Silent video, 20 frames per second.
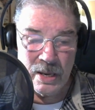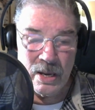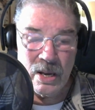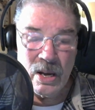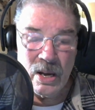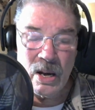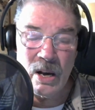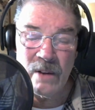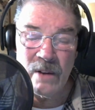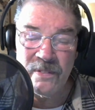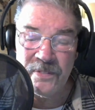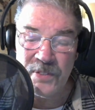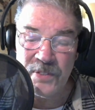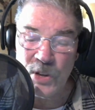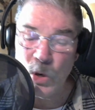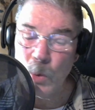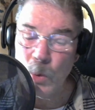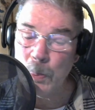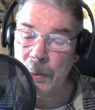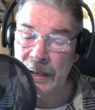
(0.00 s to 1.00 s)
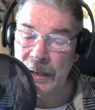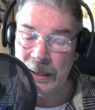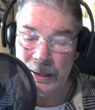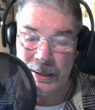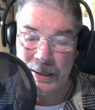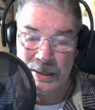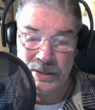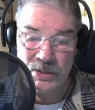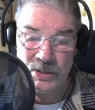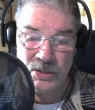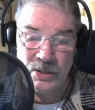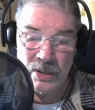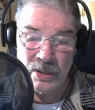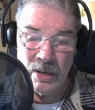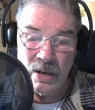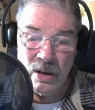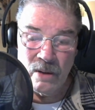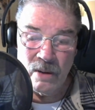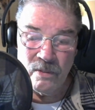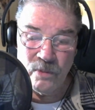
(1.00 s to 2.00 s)
A few picks
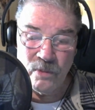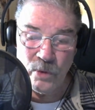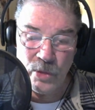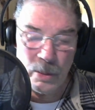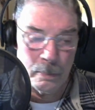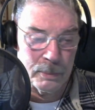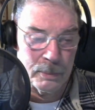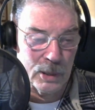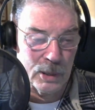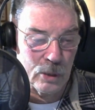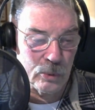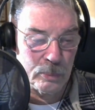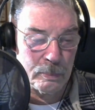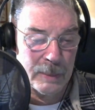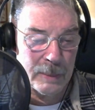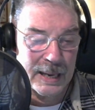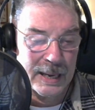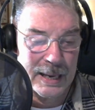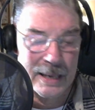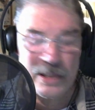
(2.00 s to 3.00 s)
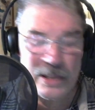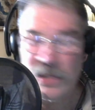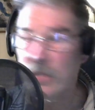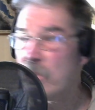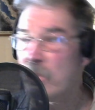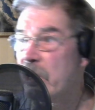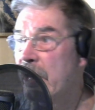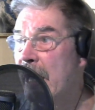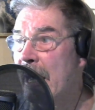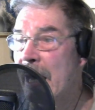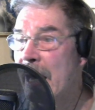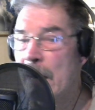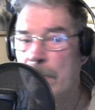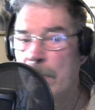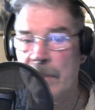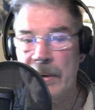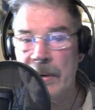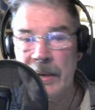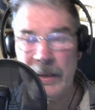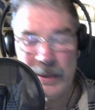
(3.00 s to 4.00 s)
for the bloat bag's
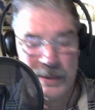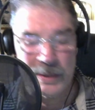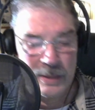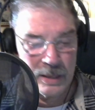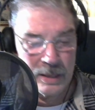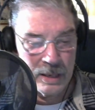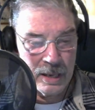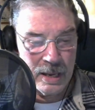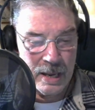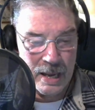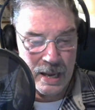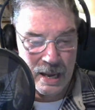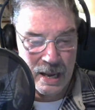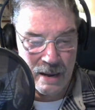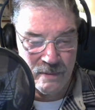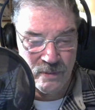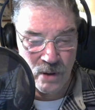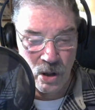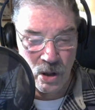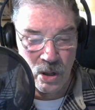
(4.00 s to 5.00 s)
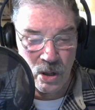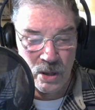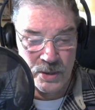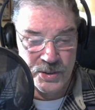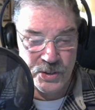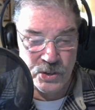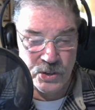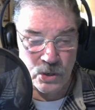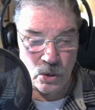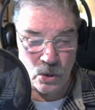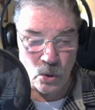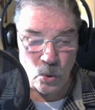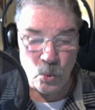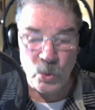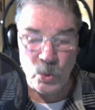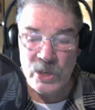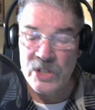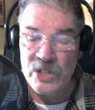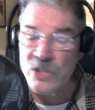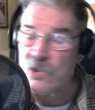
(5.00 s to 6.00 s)
cabinet have also
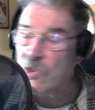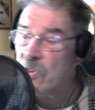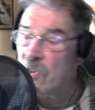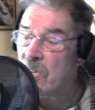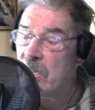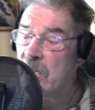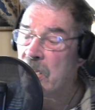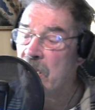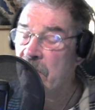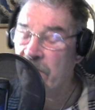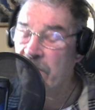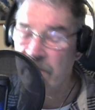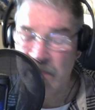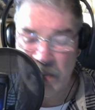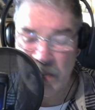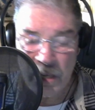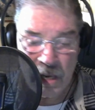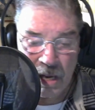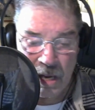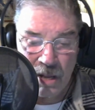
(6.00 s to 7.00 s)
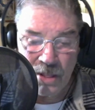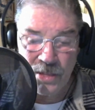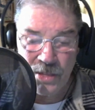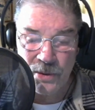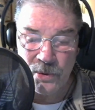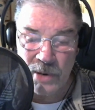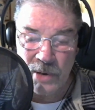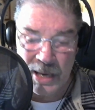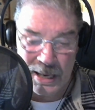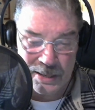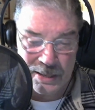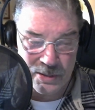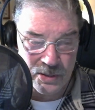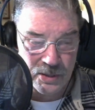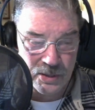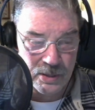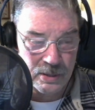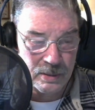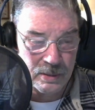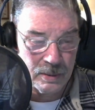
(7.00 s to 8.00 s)
received
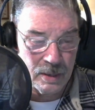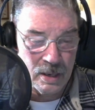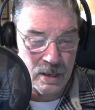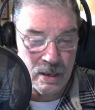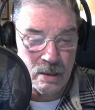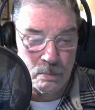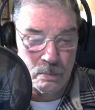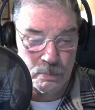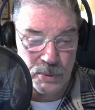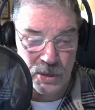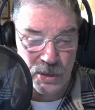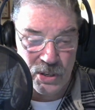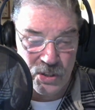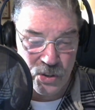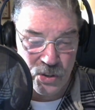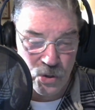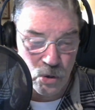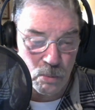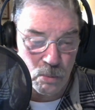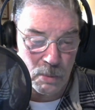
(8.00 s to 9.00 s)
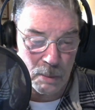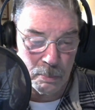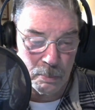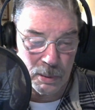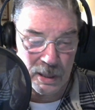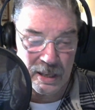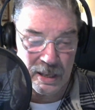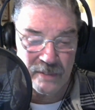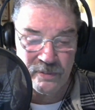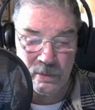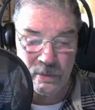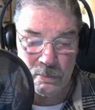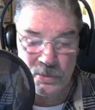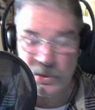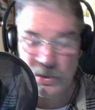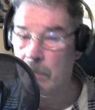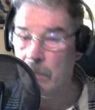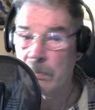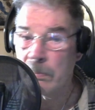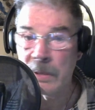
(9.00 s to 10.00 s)
threats, presumably from
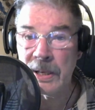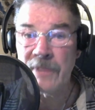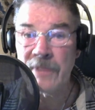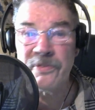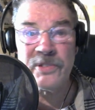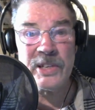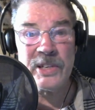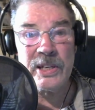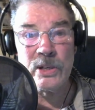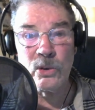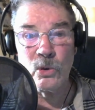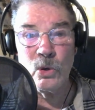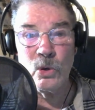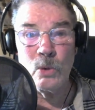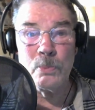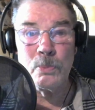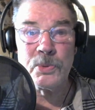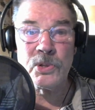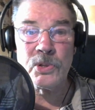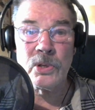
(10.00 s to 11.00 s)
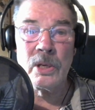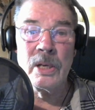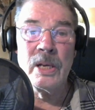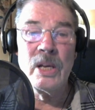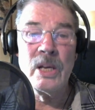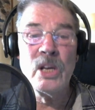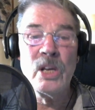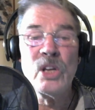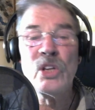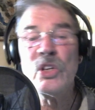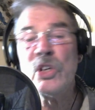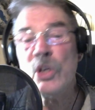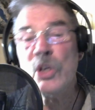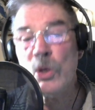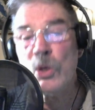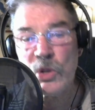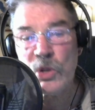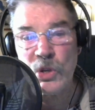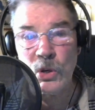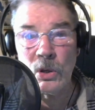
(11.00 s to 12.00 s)
some lefty groups.
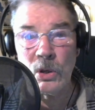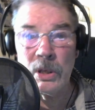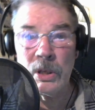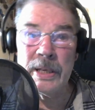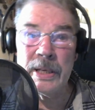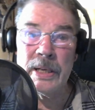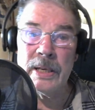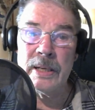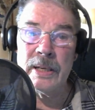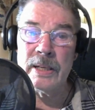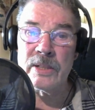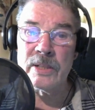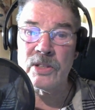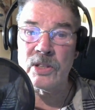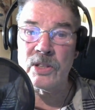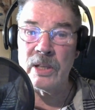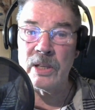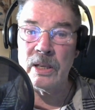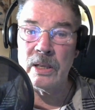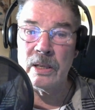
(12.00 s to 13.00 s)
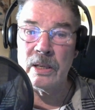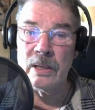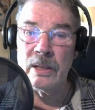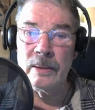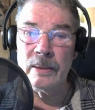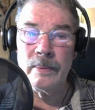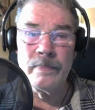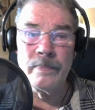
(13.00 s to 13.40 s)
Usually it's the